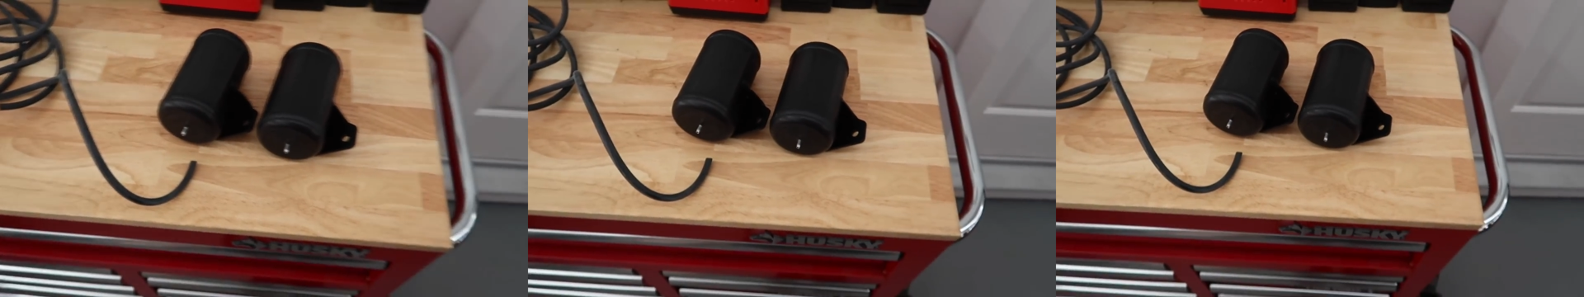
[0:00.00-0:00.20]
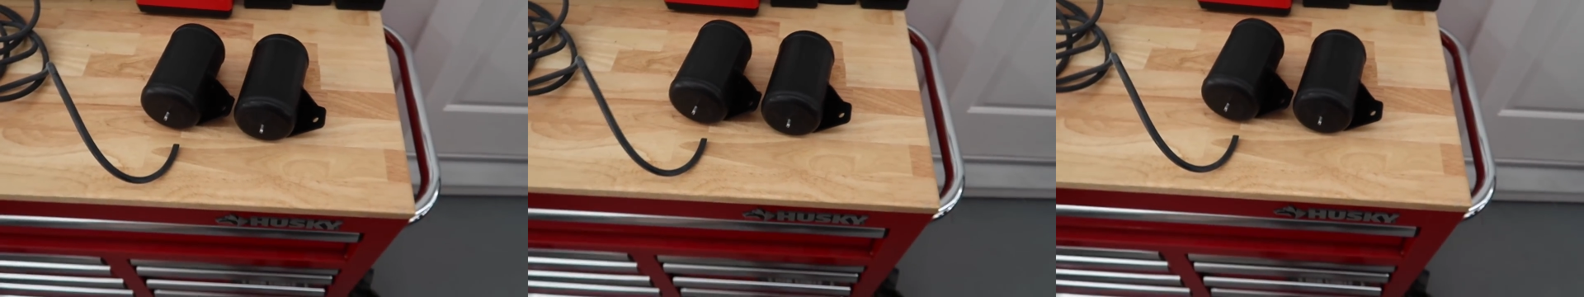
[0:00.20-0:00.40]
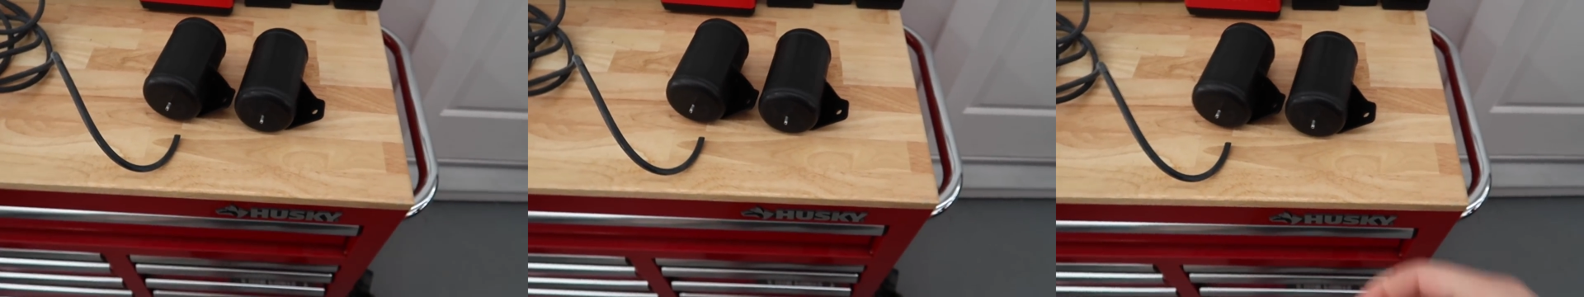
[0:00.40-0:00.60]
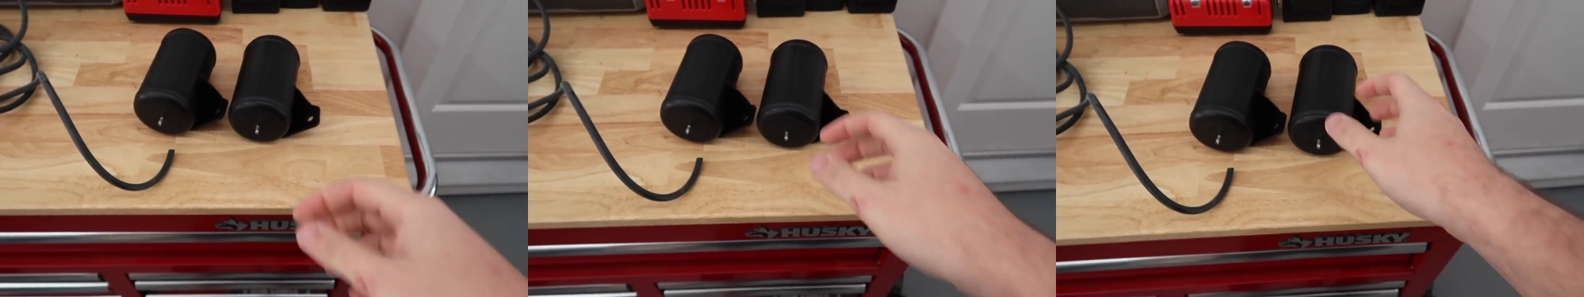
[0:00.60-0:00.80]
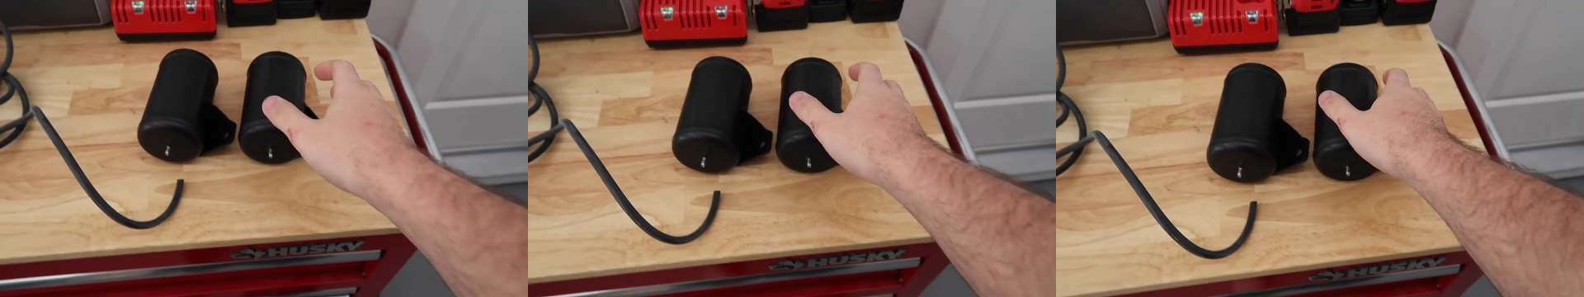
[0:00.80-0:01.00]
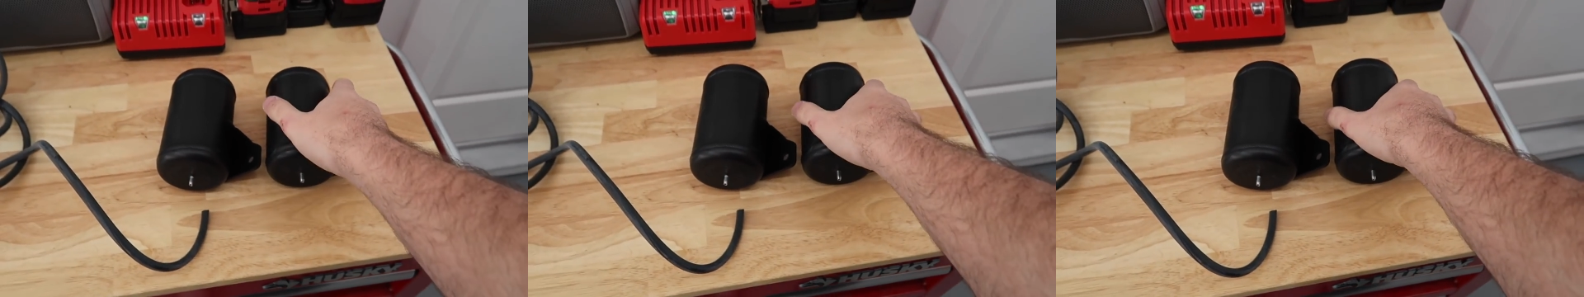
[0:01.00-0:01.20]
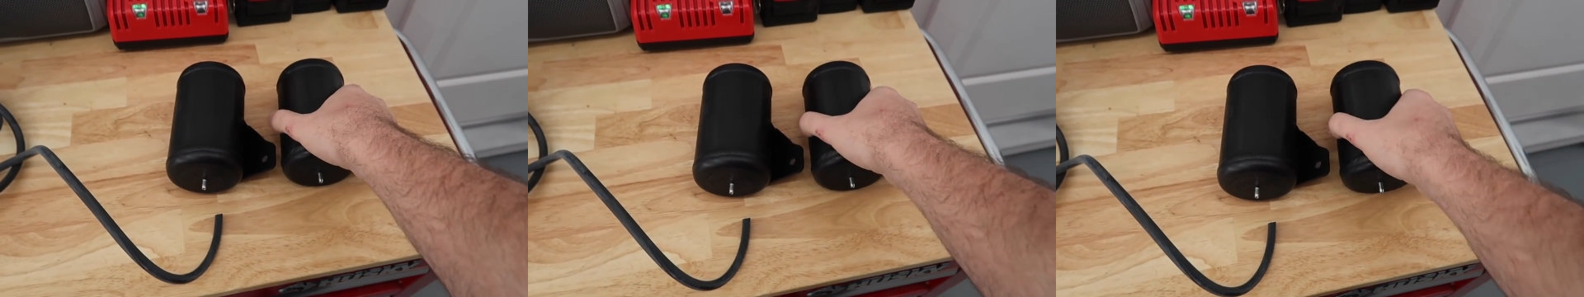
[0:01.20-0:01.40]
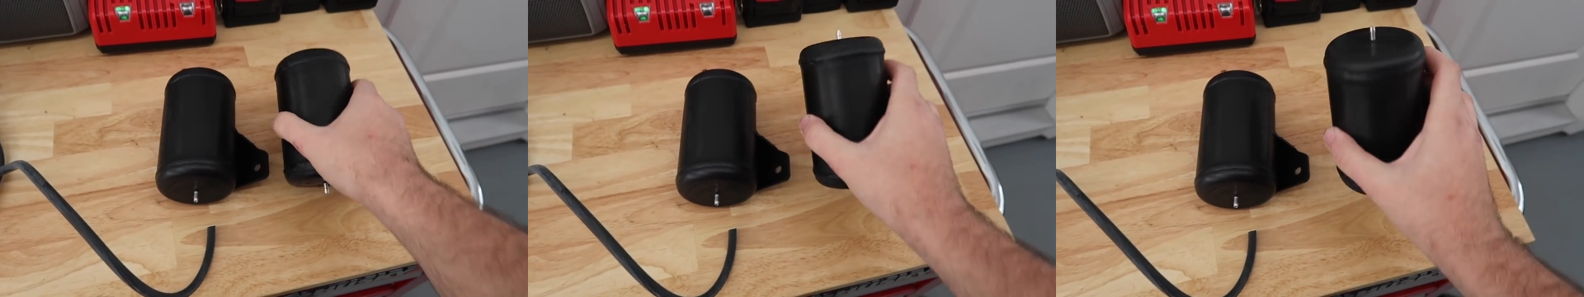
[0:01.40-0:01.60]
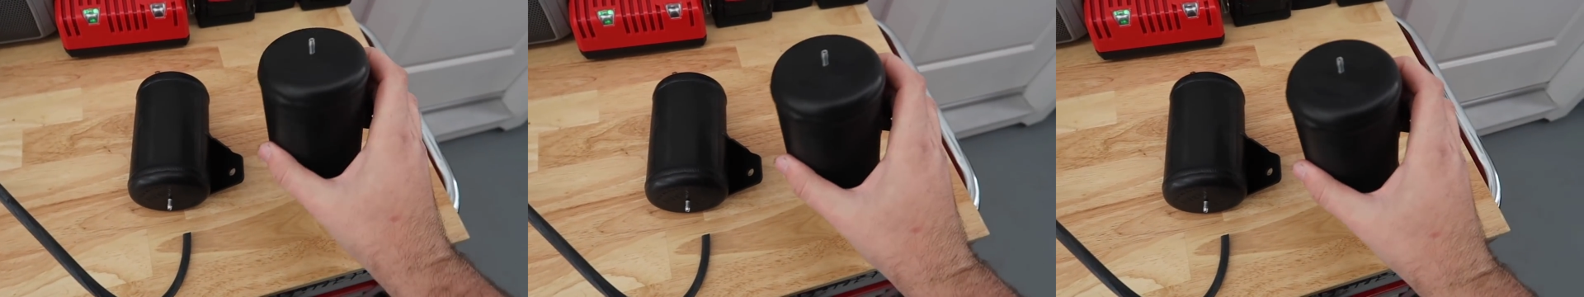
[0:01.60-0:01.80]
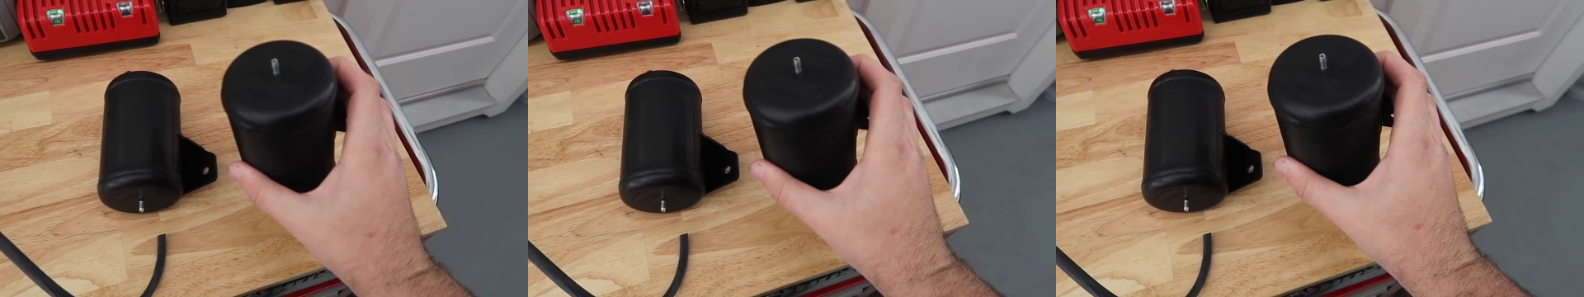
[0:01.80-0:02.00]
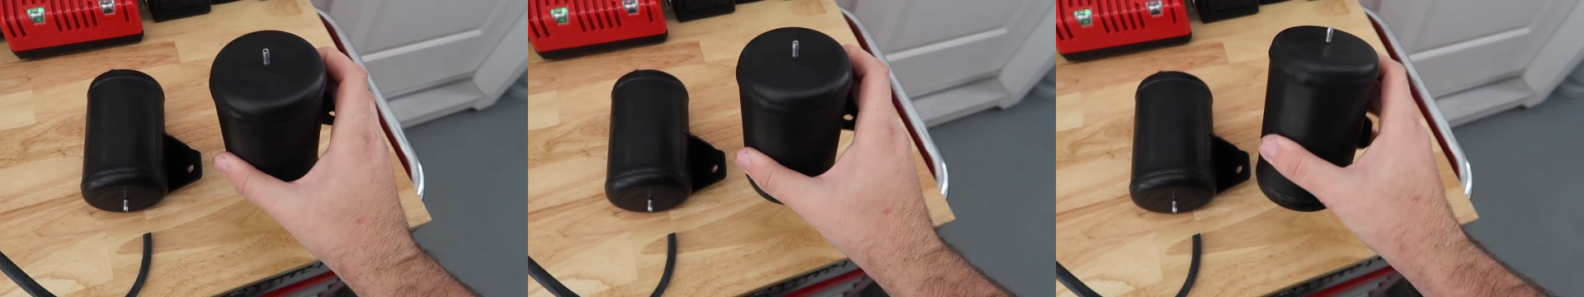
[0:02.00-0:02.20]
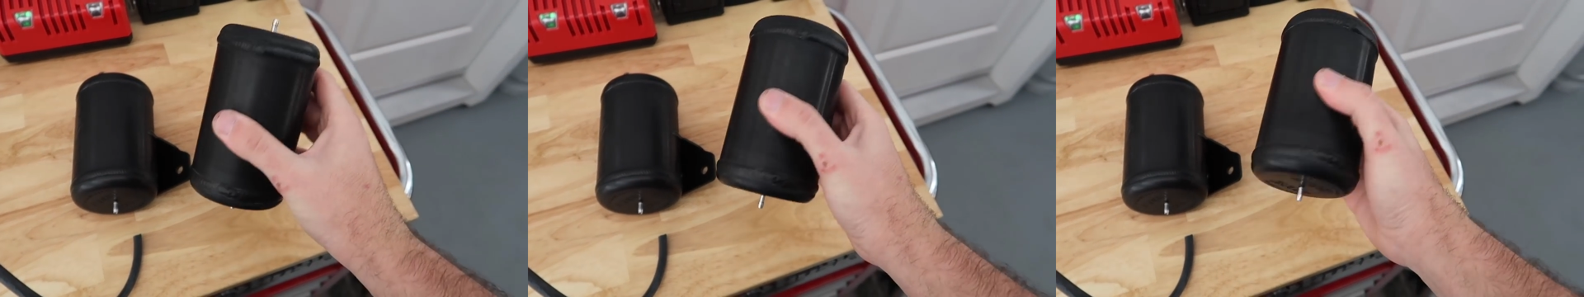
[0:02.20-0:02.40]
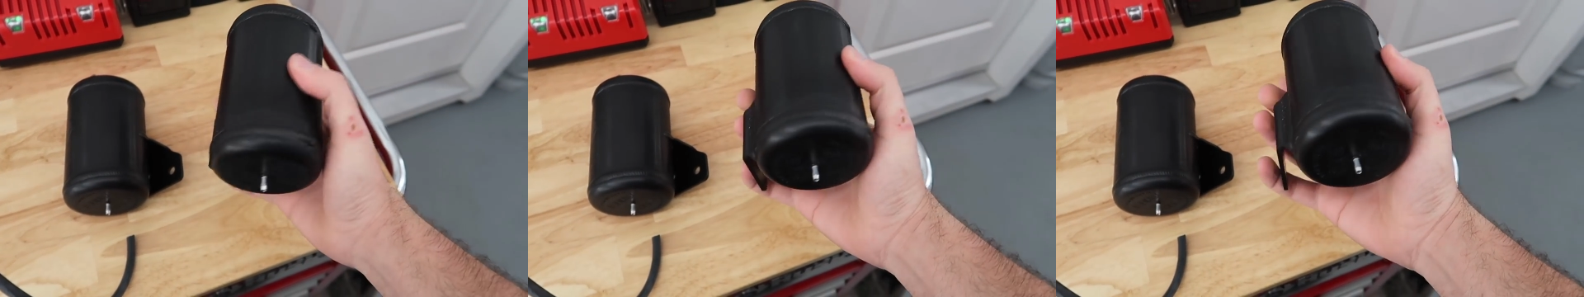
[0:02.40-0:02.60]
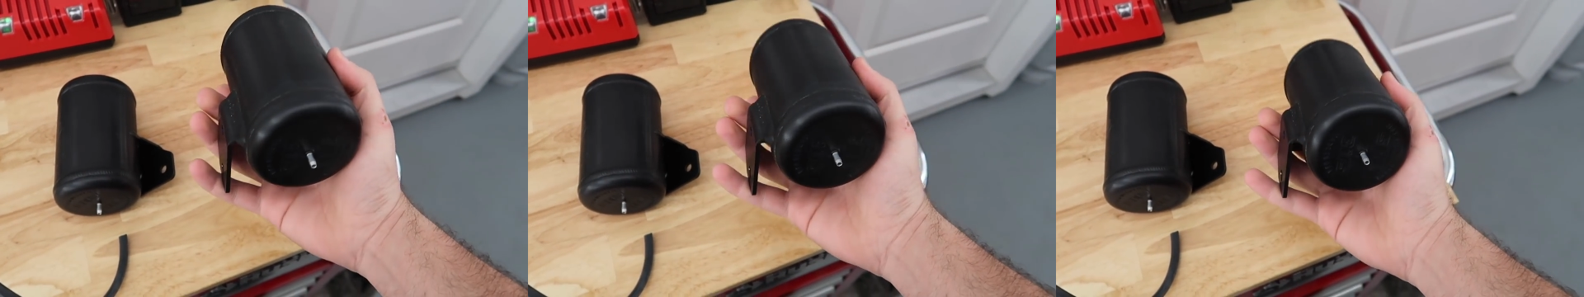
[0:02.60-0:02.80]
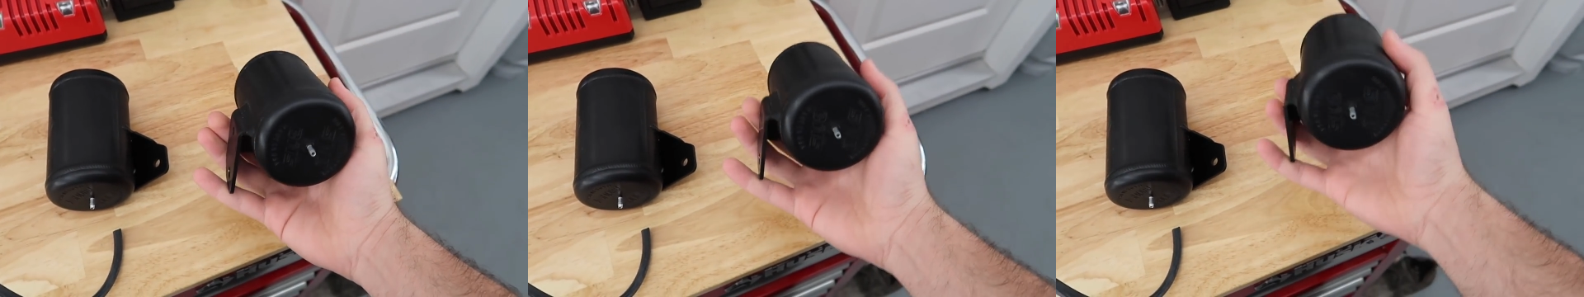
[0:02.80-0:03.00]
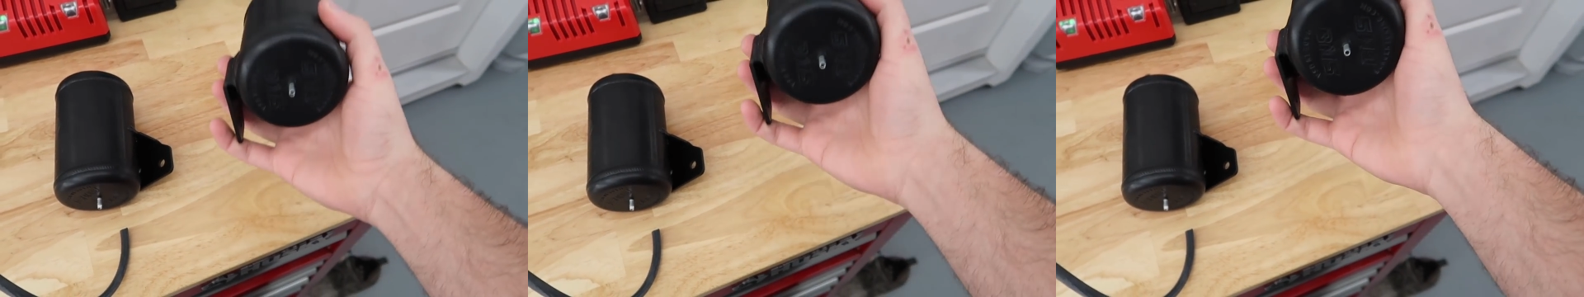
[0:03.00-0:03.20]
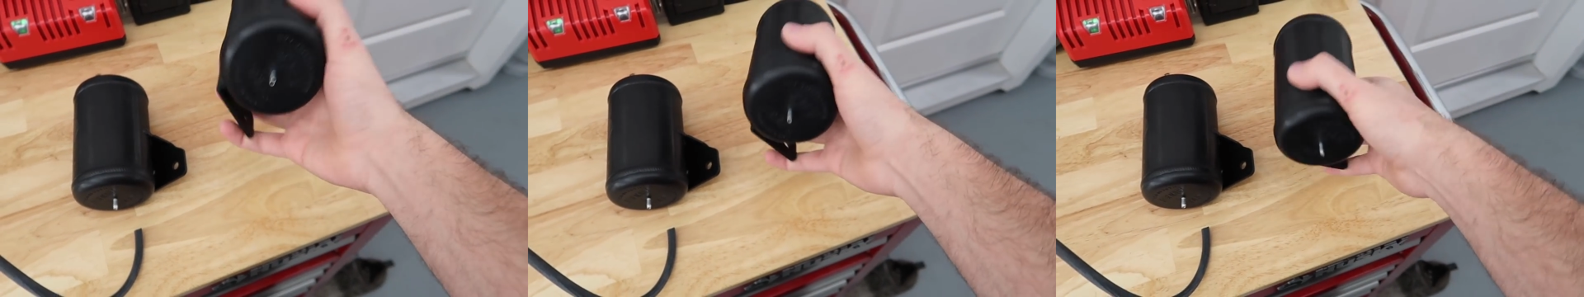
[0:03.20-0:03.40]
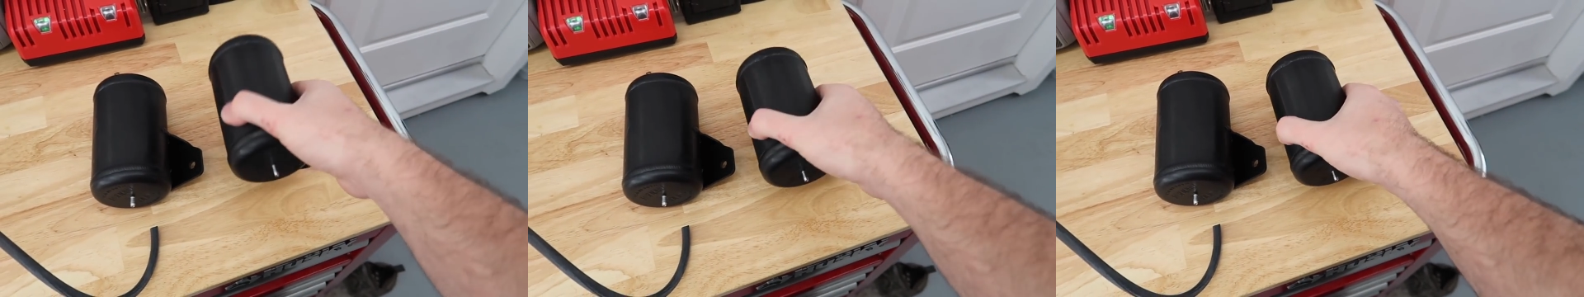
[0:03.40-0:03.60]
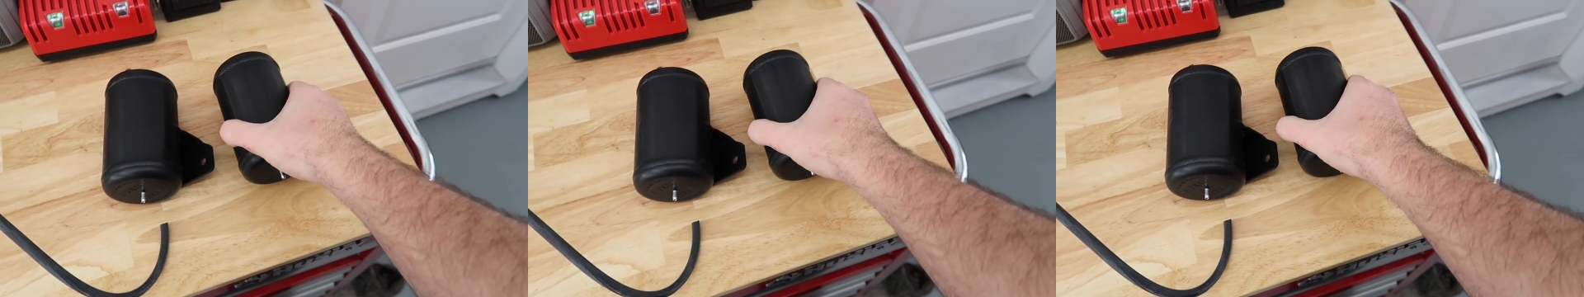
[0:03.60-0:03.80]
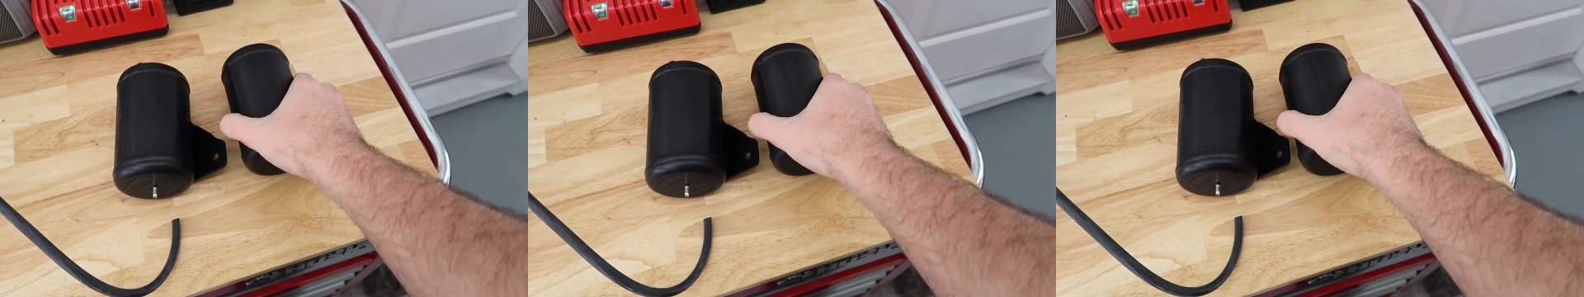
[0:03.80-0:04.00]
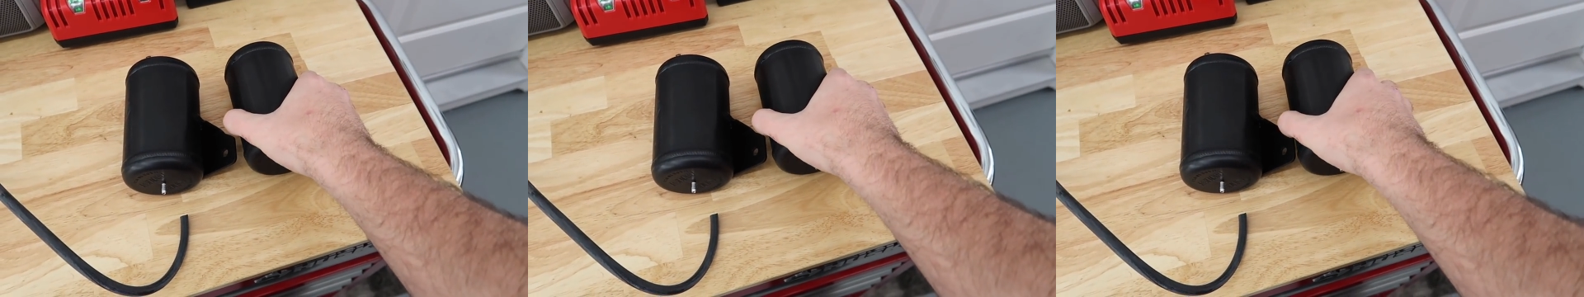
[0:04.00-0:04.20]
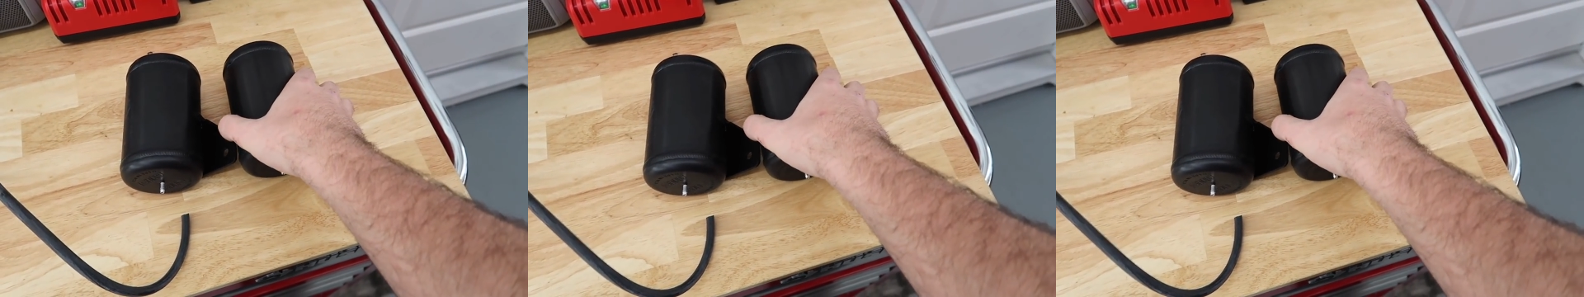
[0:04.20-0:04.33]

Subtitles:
No face is visible, so there are no lips to read.